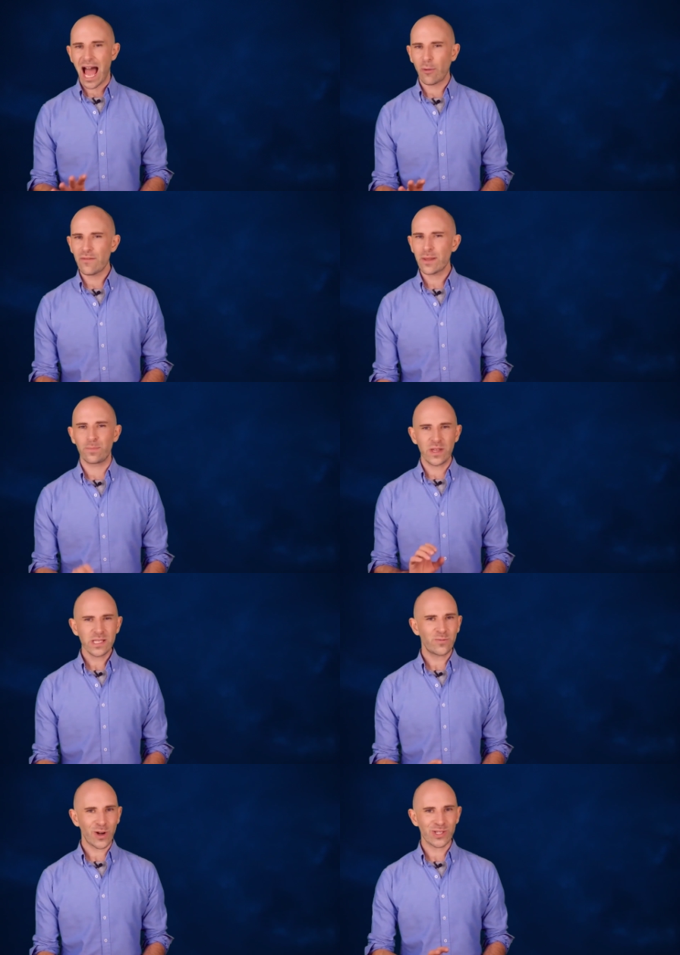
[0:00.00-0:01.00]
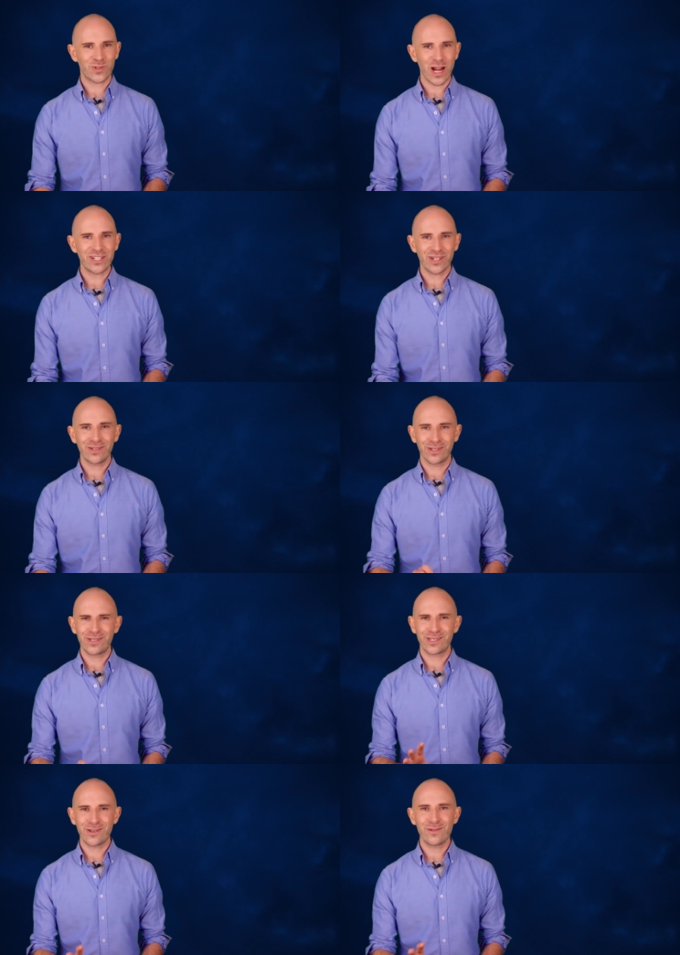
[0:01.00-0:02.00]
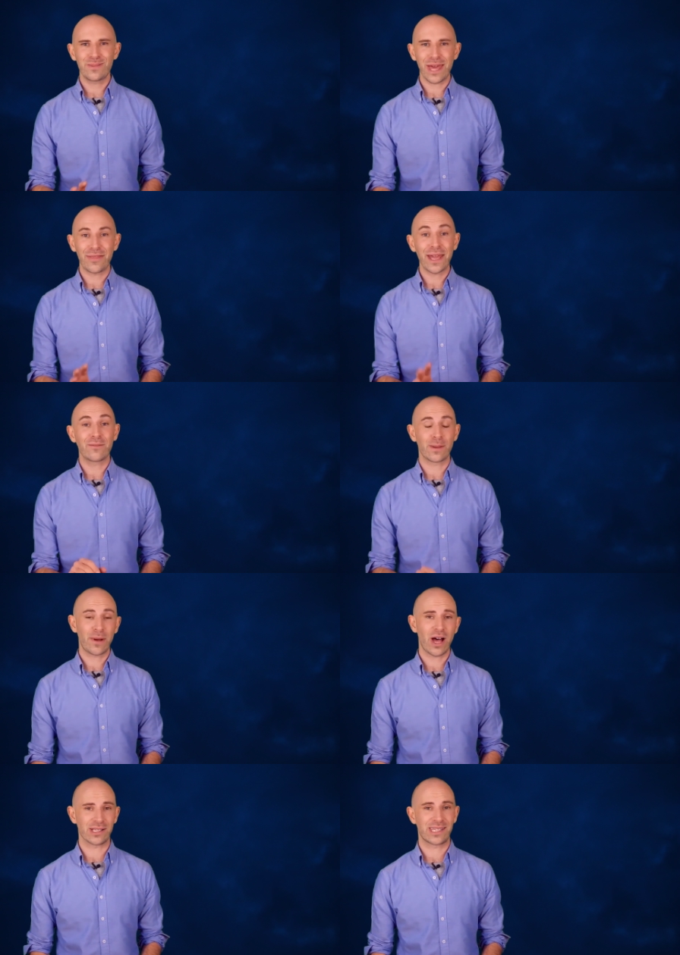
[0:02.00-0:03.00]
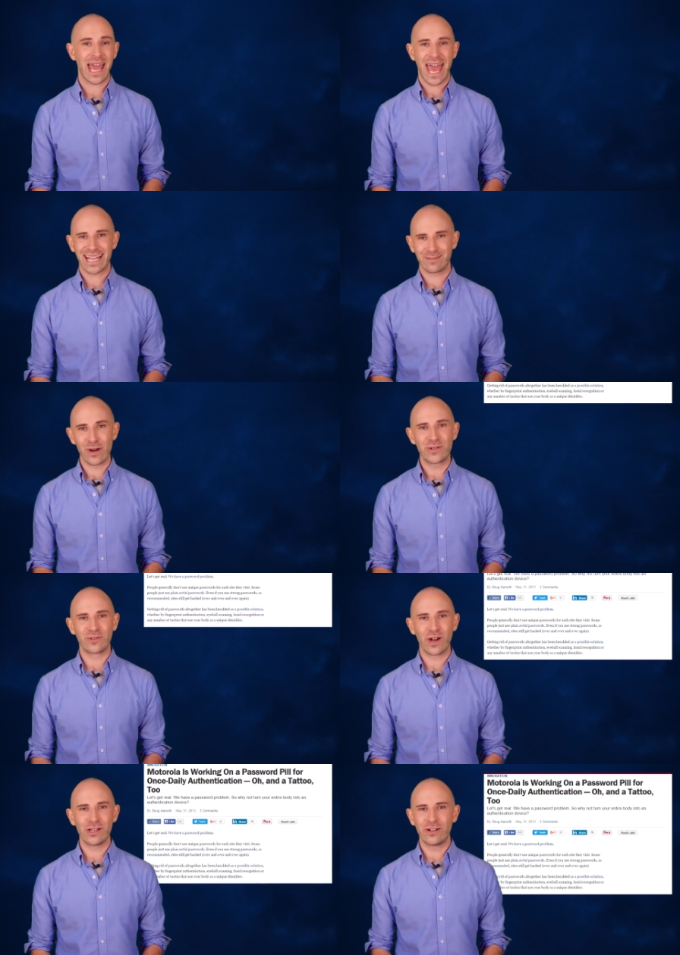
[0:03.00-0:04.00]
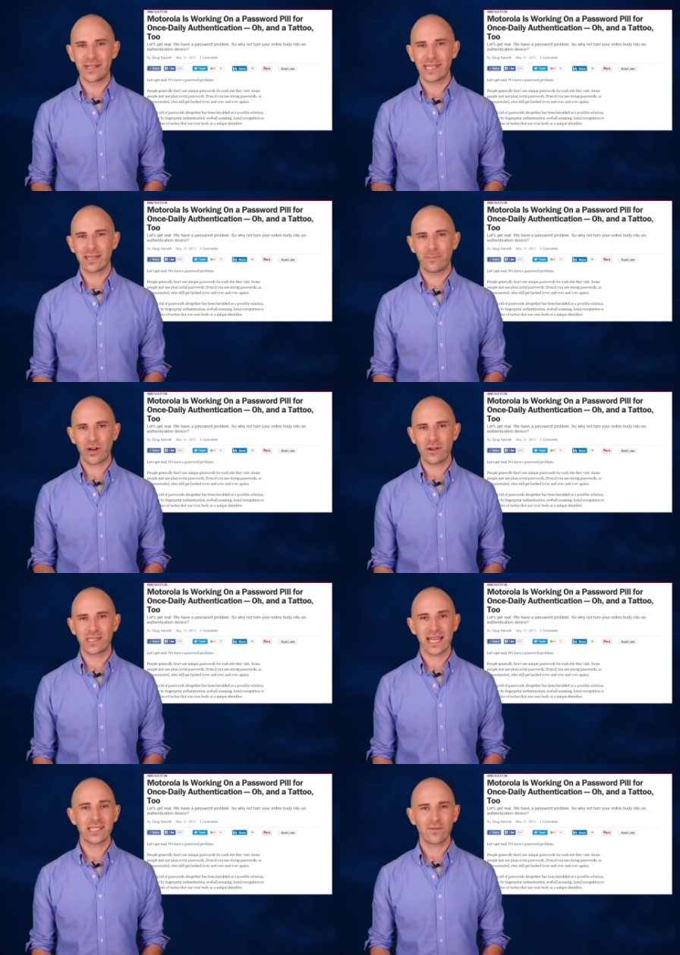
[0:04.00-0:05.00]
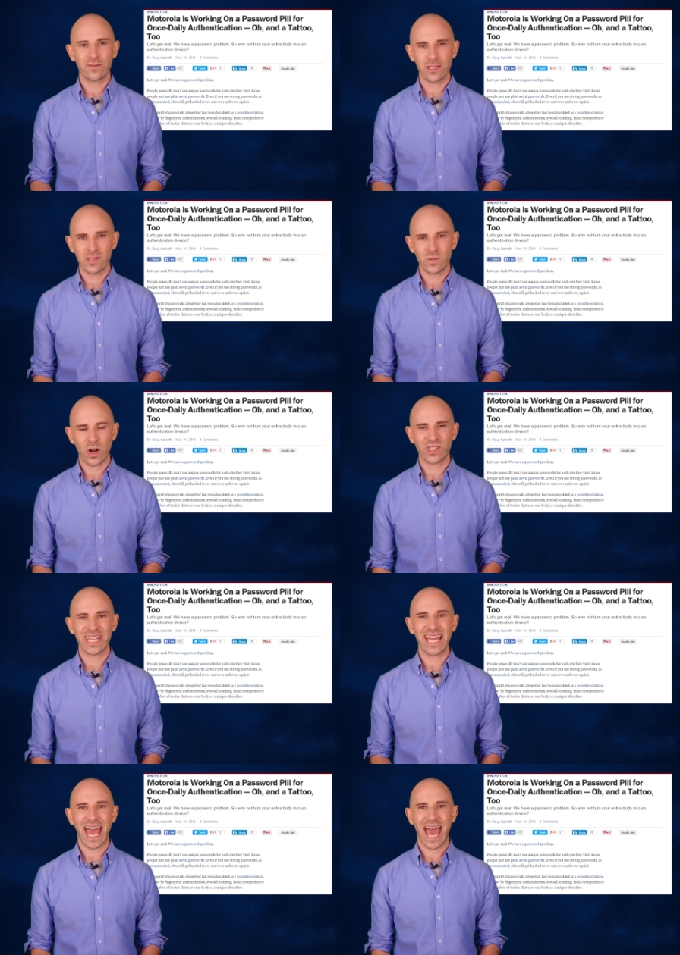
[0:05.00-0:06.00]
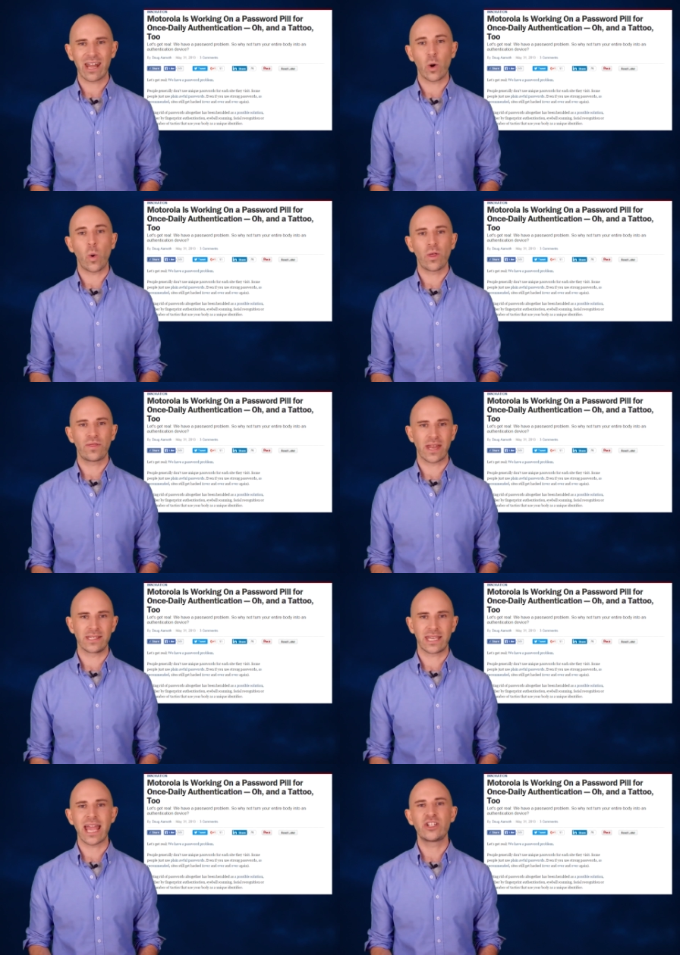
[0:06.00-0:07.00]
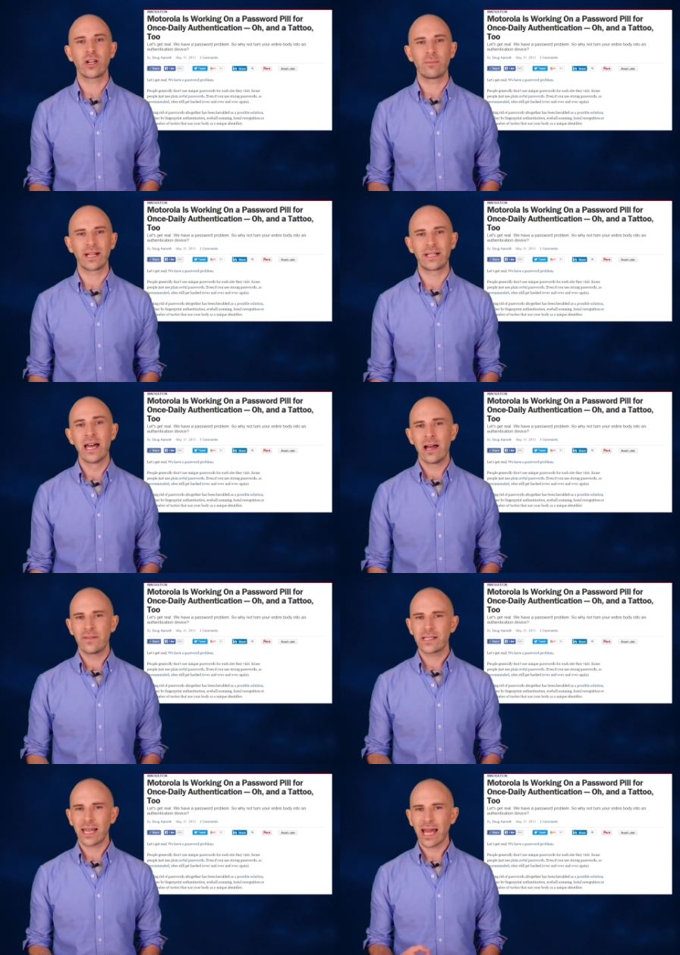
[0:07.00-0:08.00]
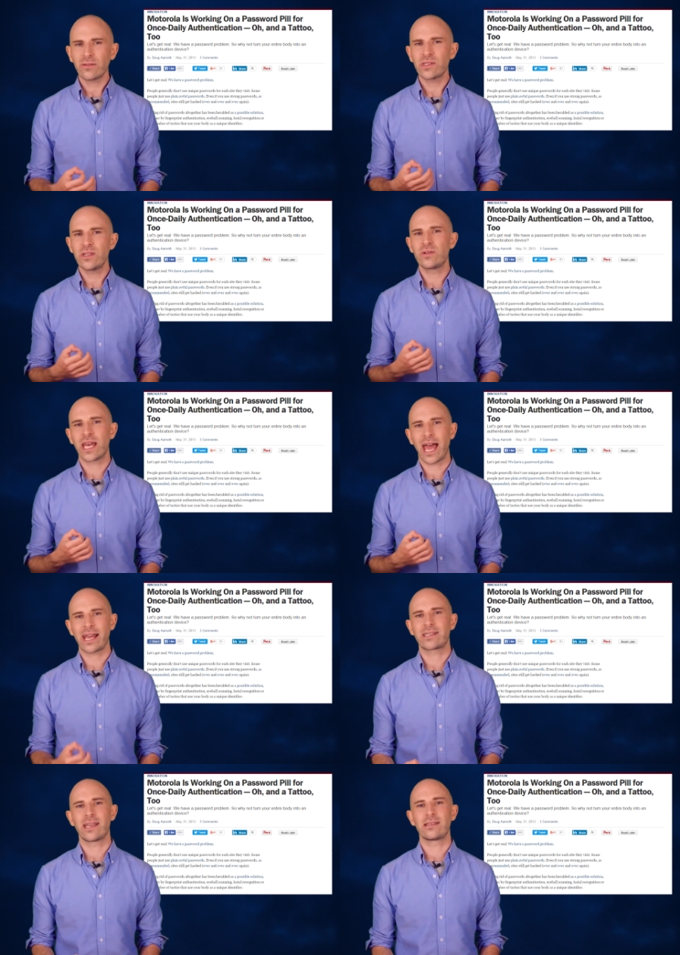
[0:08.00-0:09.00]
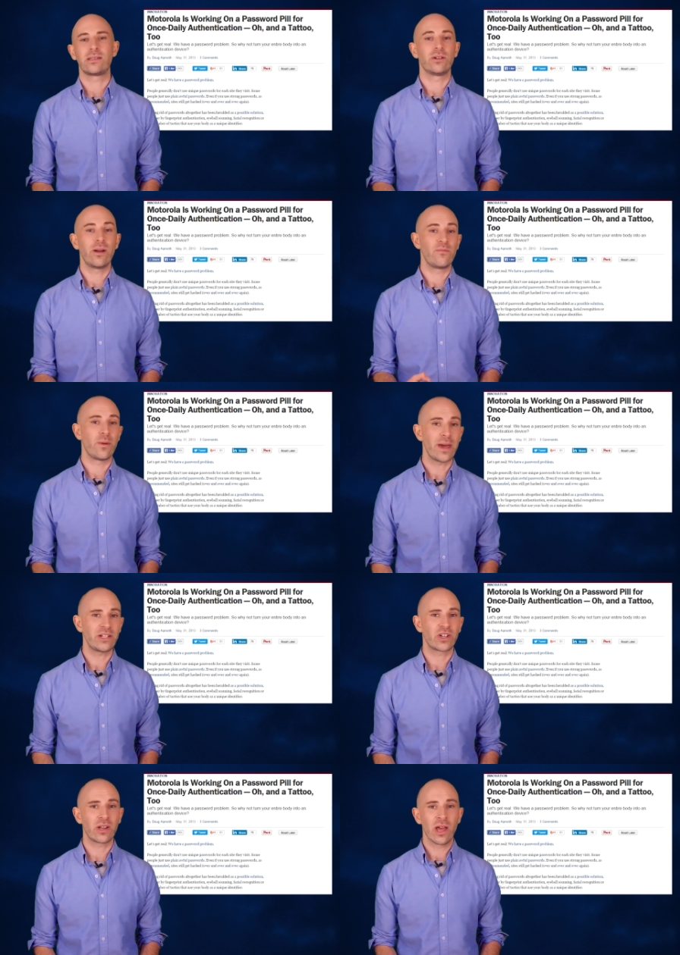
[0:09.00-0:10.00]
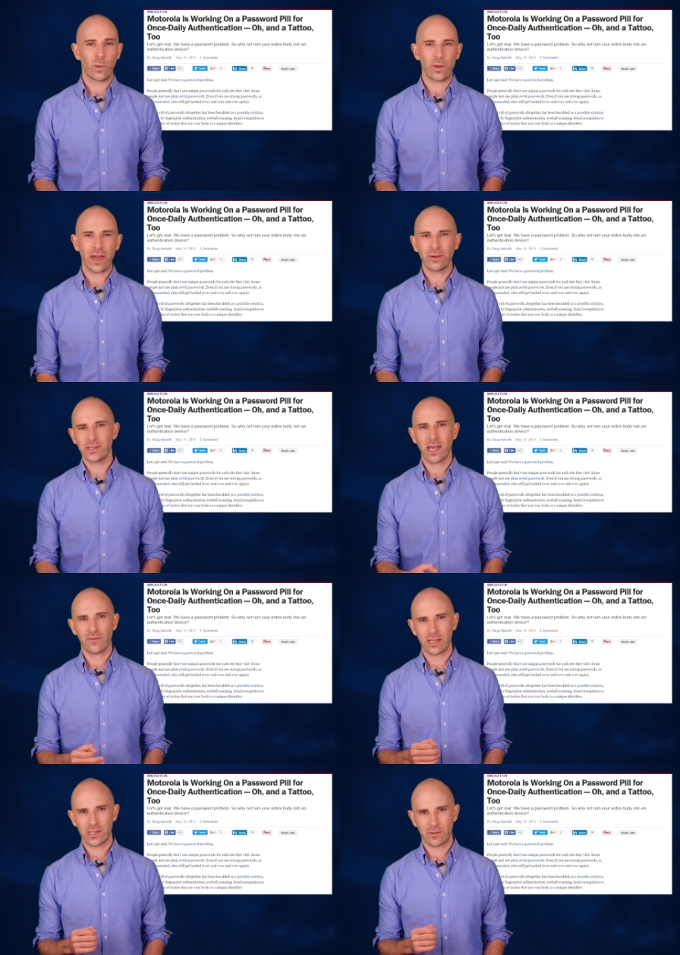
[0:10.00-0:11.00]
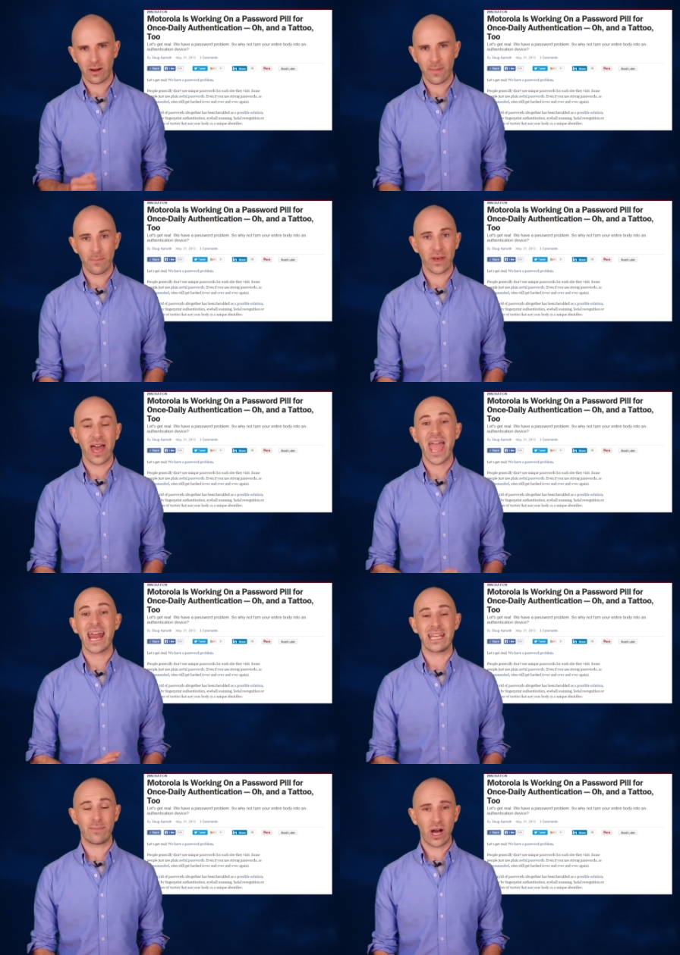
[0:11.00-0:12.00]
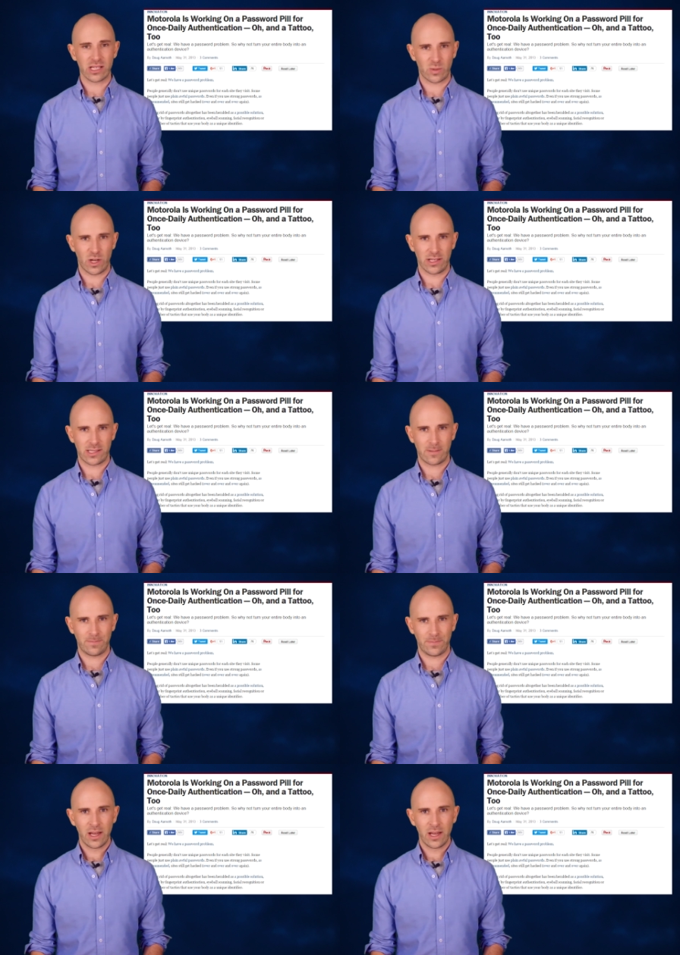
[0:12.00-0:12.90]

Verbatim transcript: However, this frustration could soon be a thing of the past, as Motorola is in the process of constructing an authentication pill that allows you to access your information without having to remember any passwords.